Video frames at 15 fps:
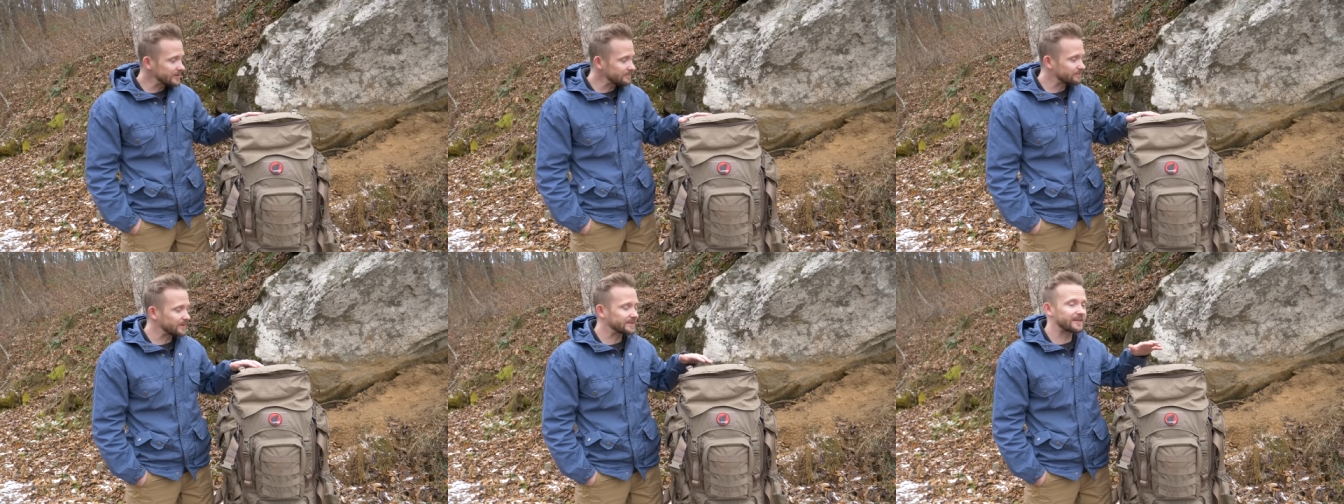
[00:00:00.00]

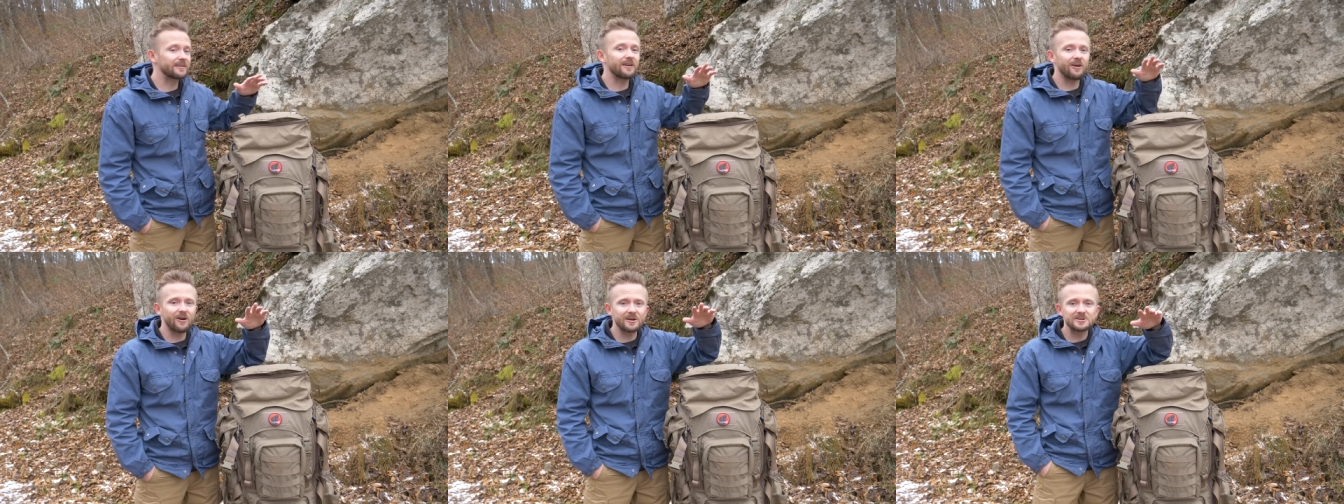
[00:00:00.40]
it, but there
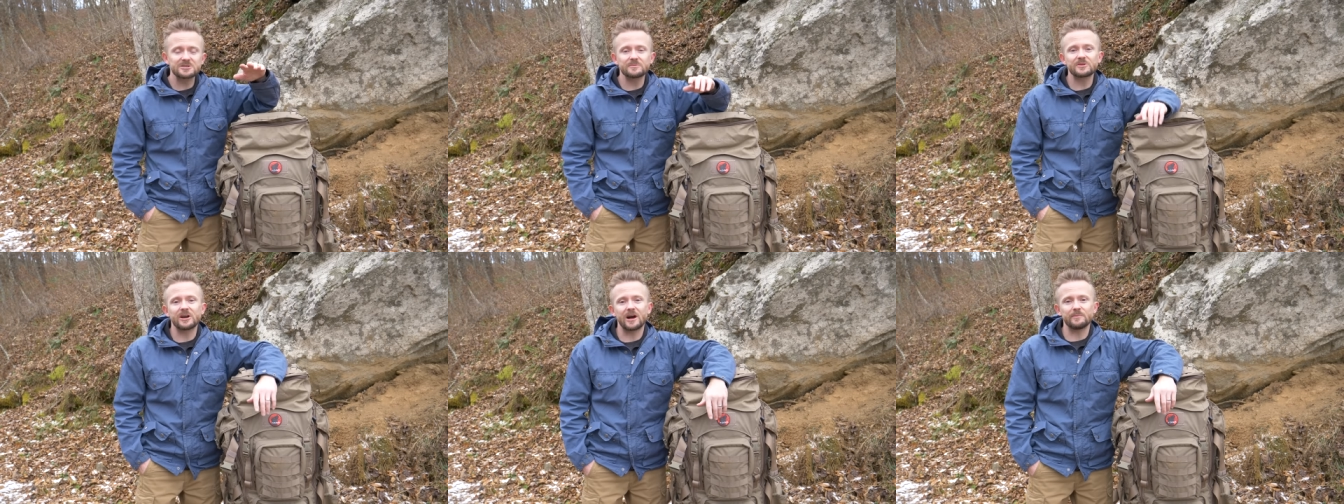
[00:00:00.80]
are
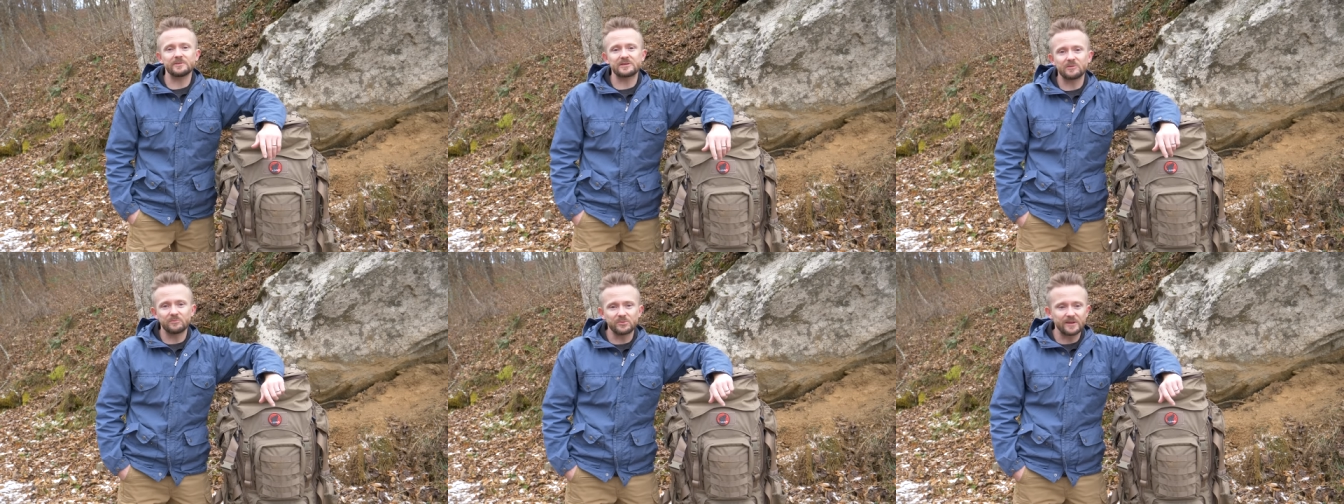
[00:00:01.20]
some
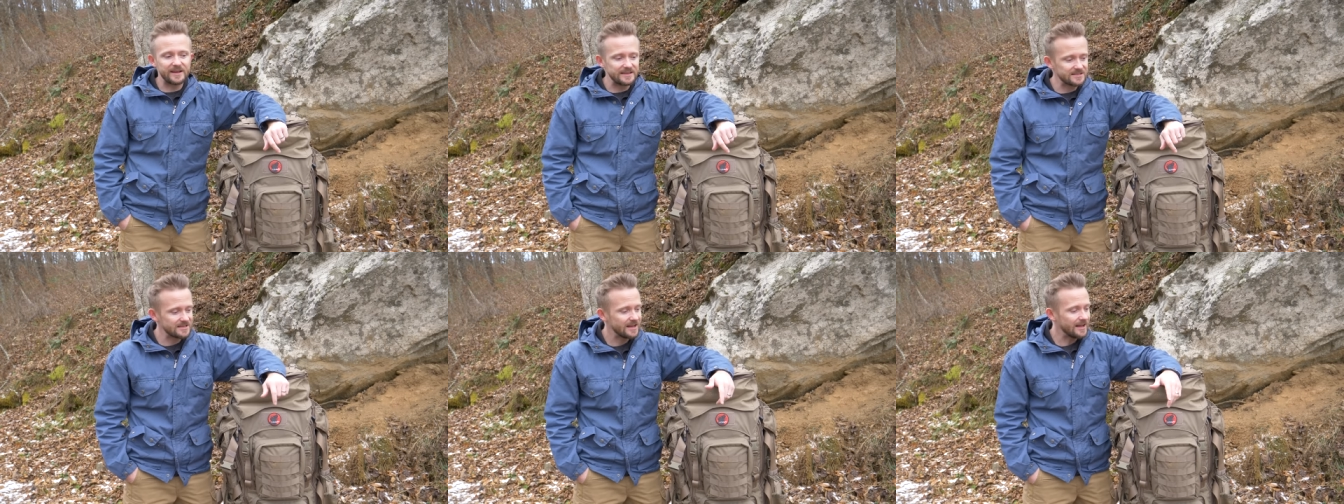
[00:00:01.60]
common
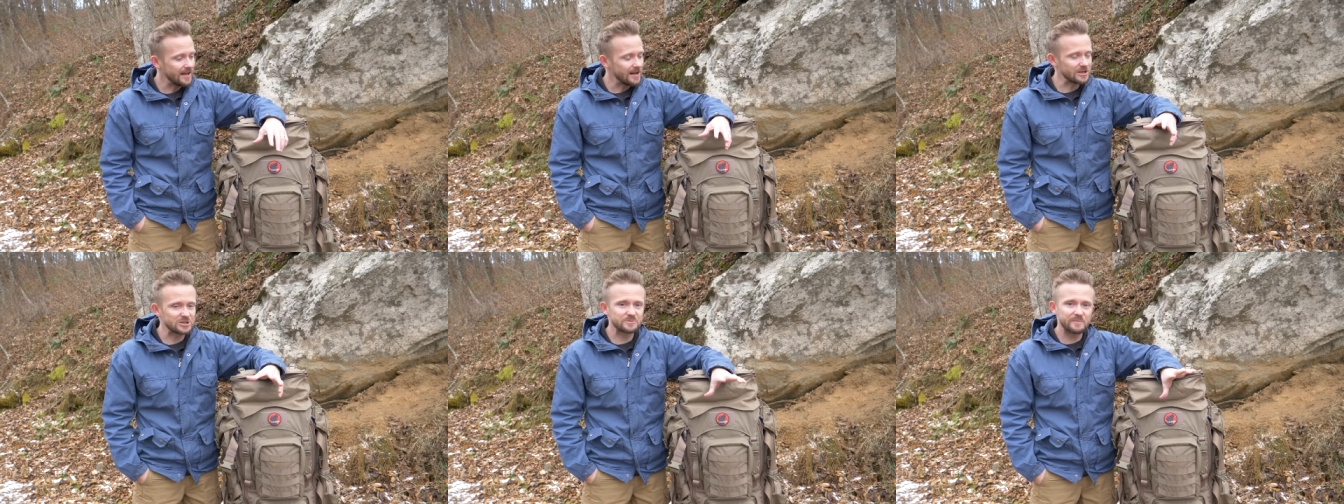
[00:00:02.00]
complaints,
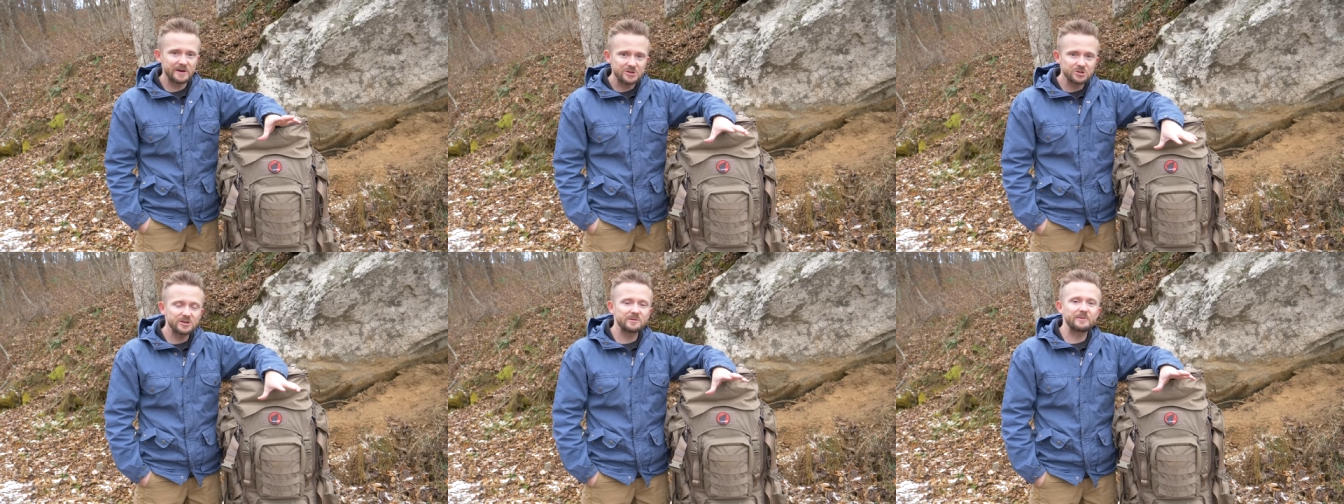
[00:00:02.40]

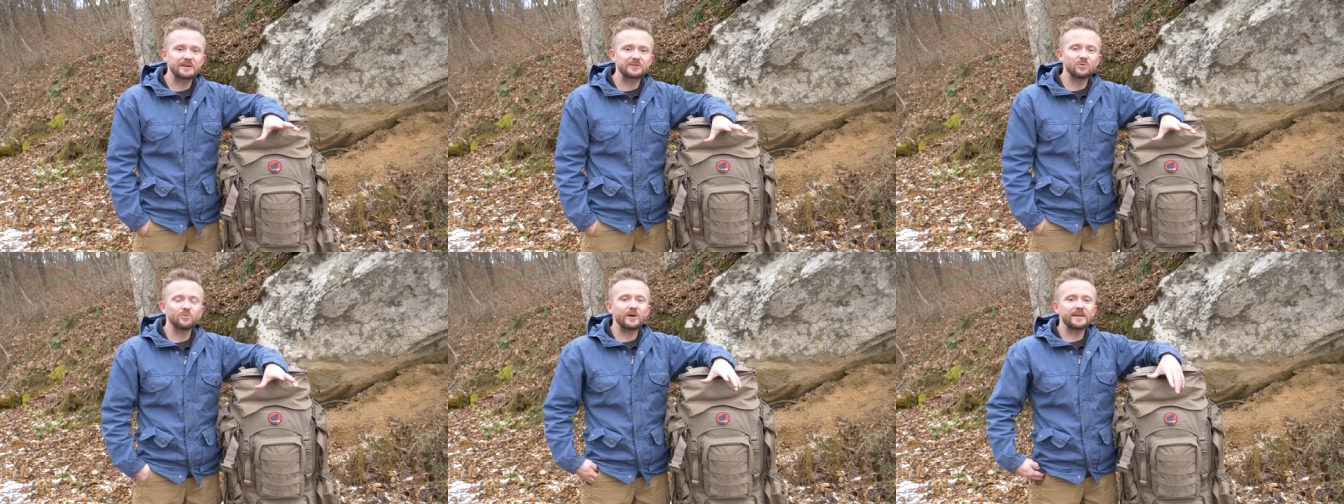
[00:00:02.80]
especially
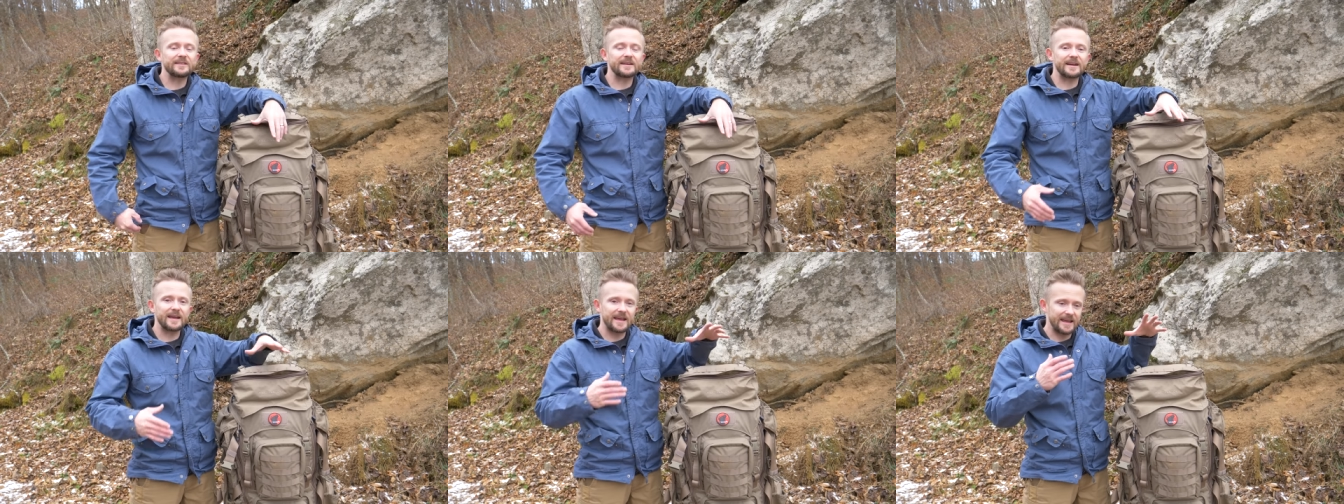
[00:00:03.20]
about the way
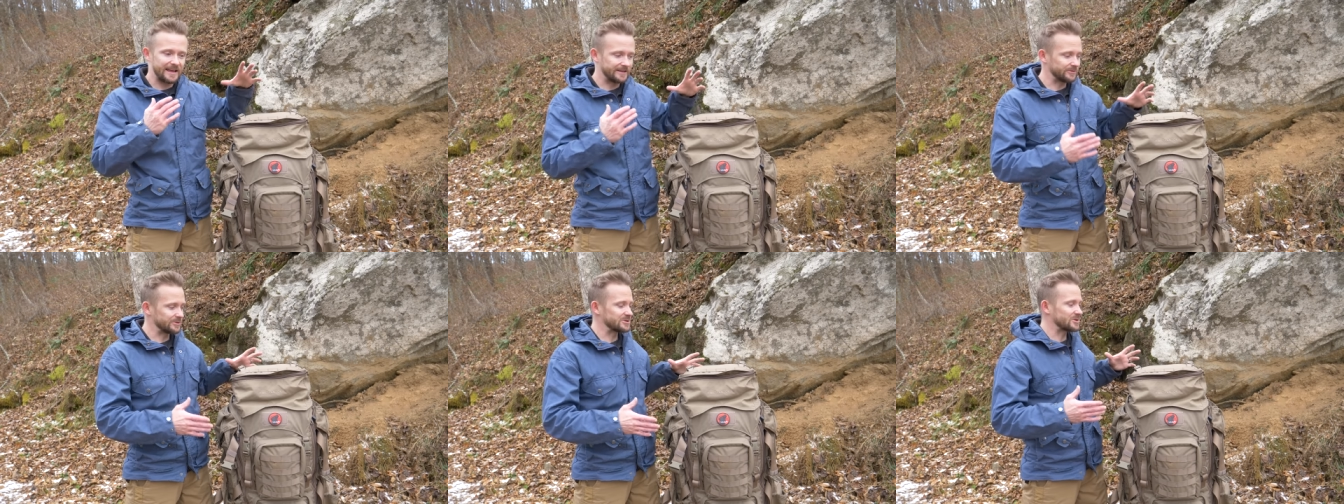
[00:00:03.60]
that it
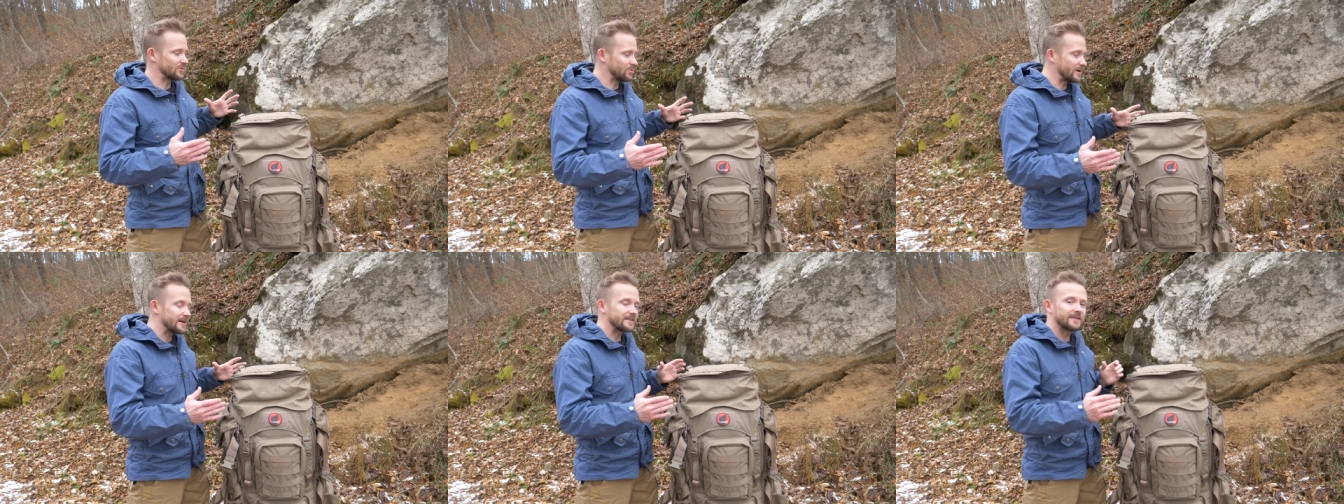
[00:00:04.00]
handles the
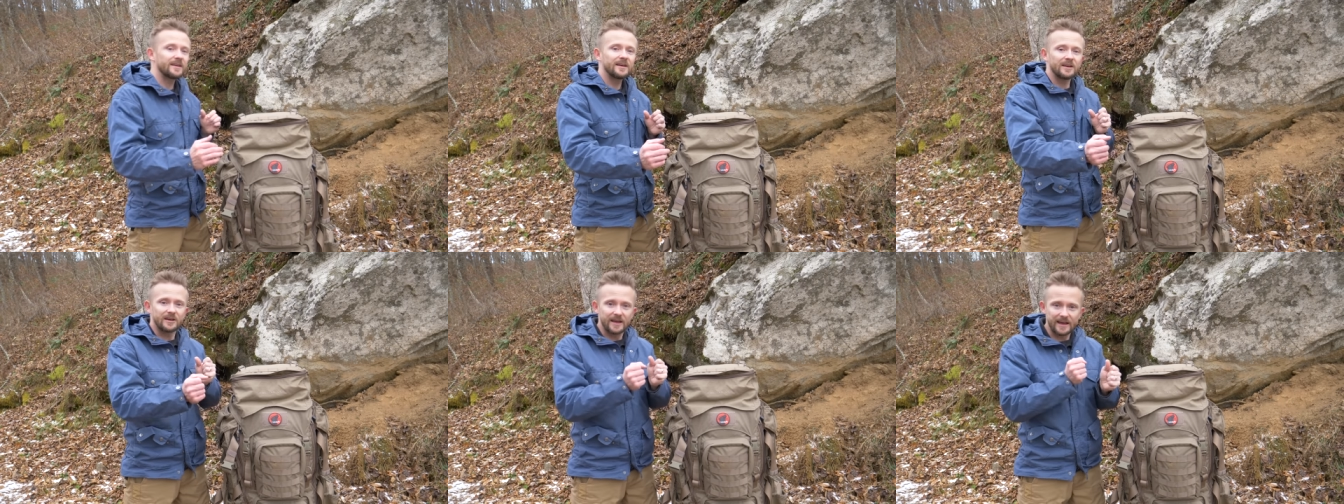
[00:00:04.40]
weight
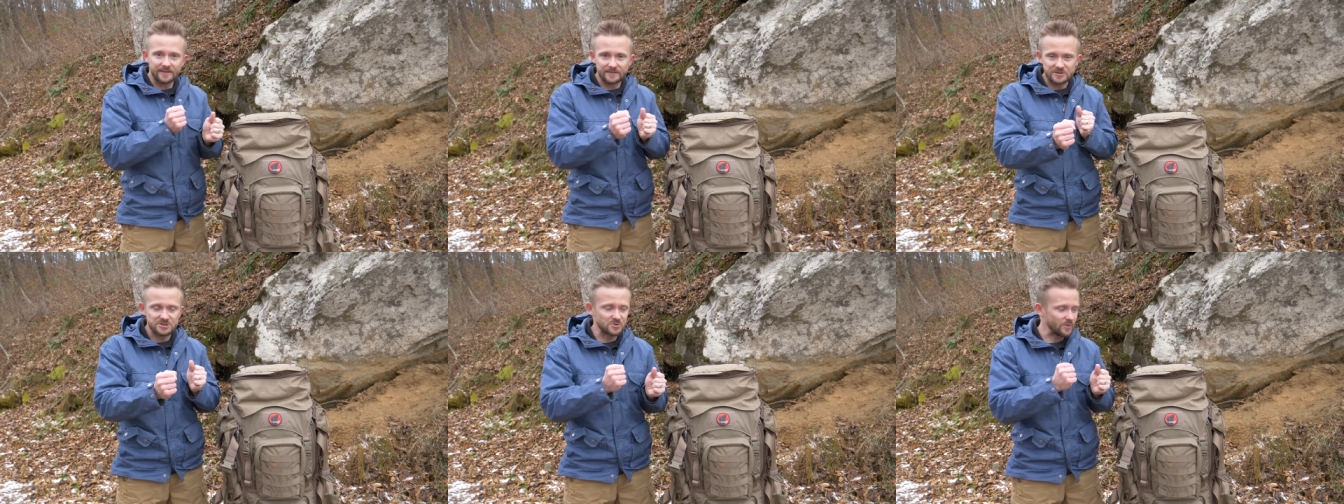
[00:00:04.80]

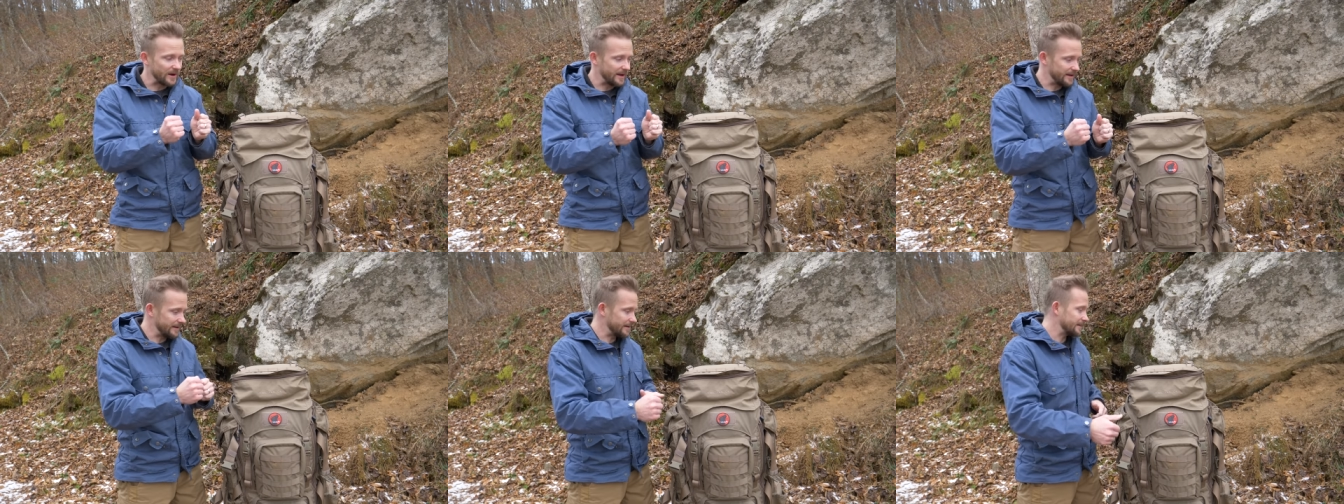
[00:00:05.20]
and the
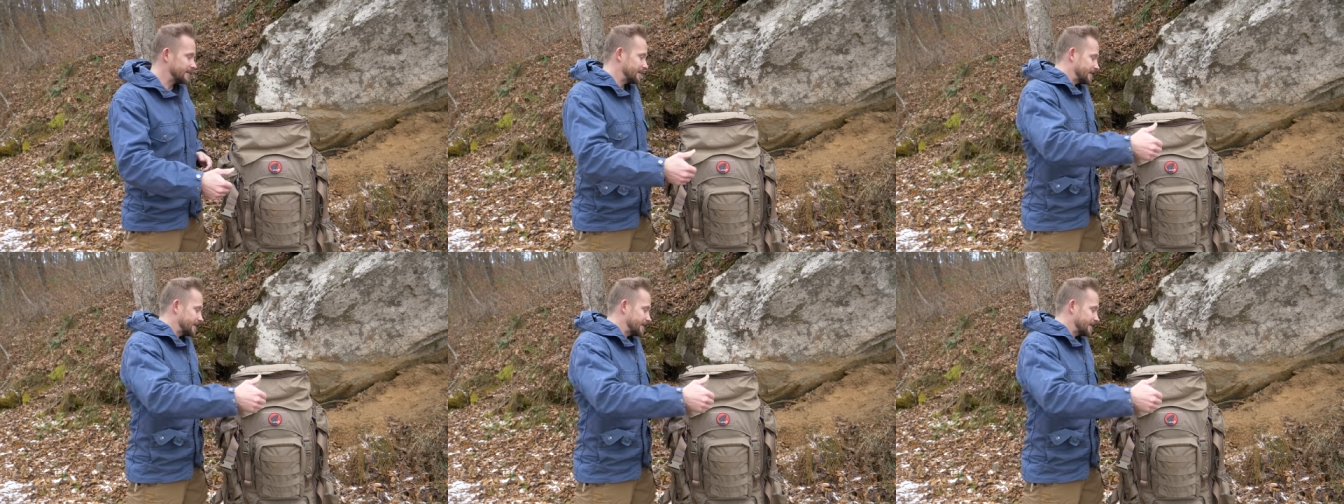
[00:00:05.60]
swaying.